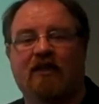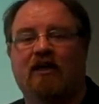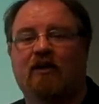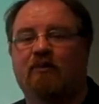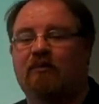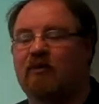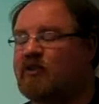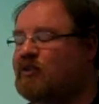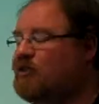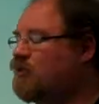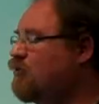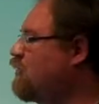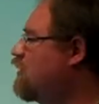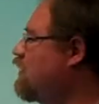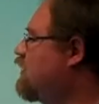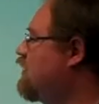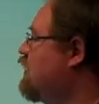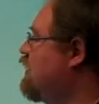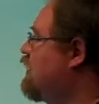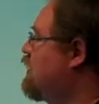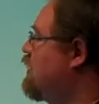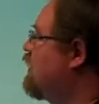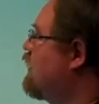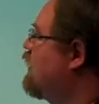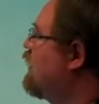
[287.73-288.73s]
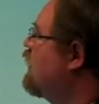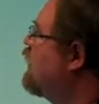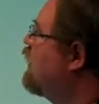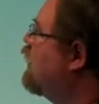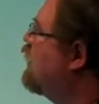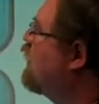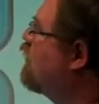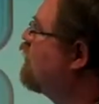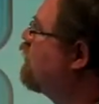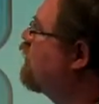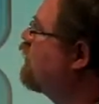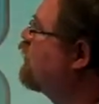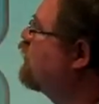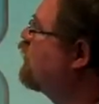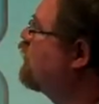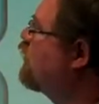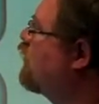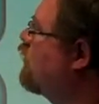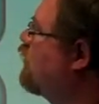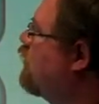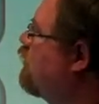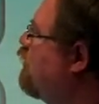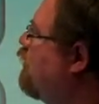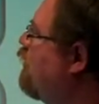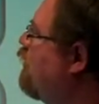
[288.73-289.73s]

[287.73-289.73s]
opportunities, for sure.